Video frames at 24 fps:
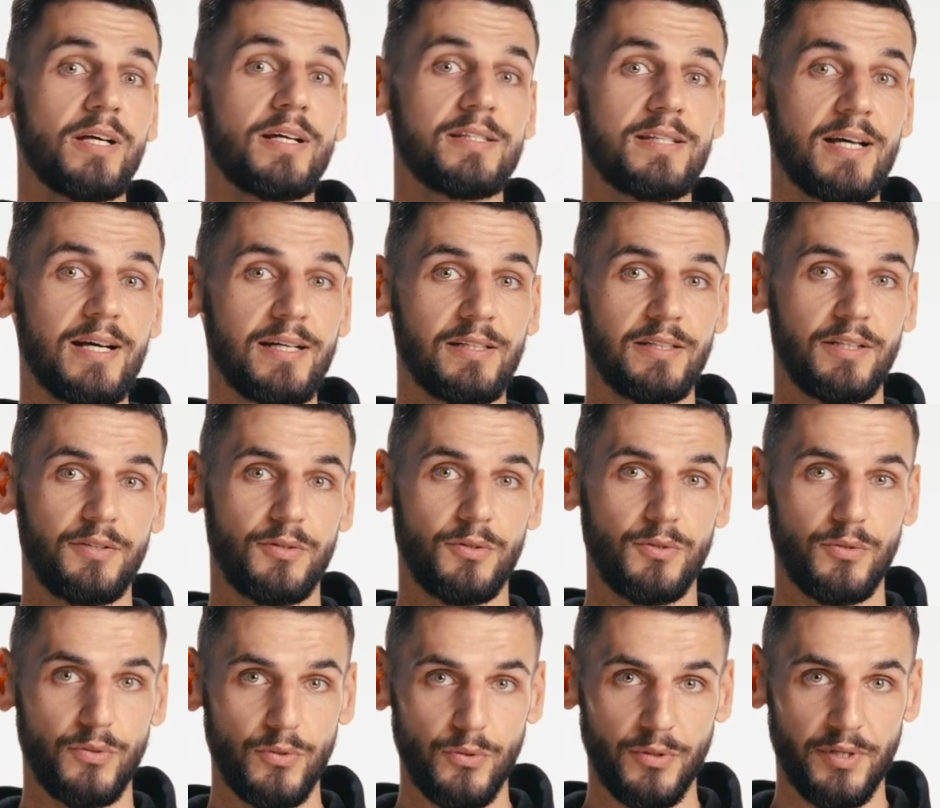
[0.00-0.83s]
exactly
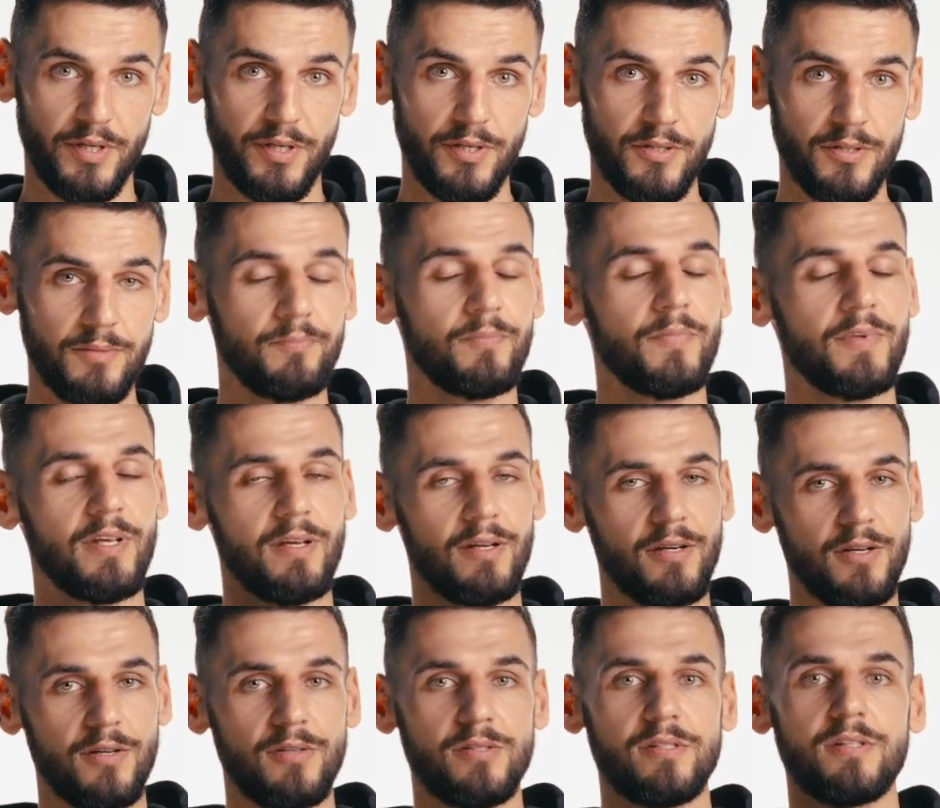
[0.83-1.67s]
to do here?
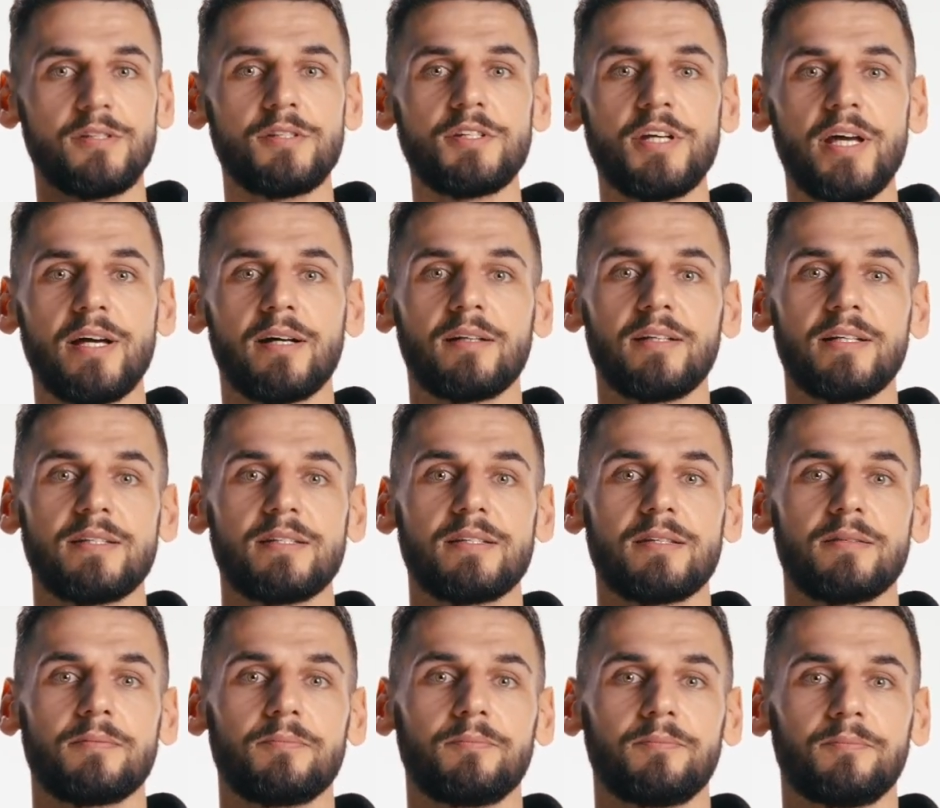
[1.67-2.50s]
Here's the
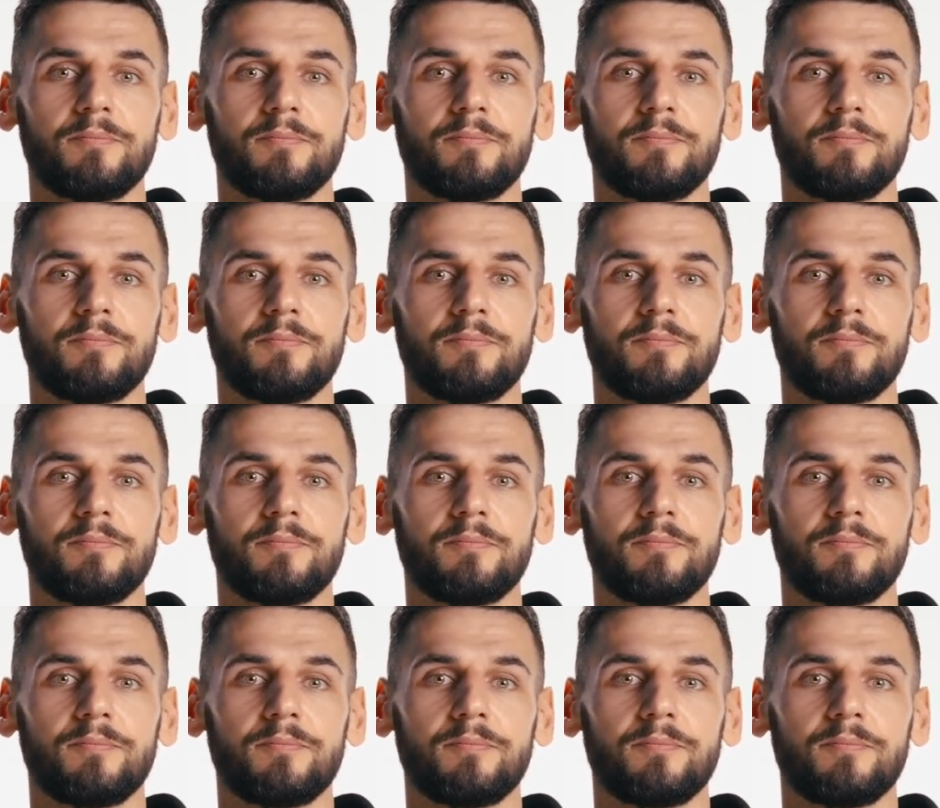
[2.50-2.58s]
checklist.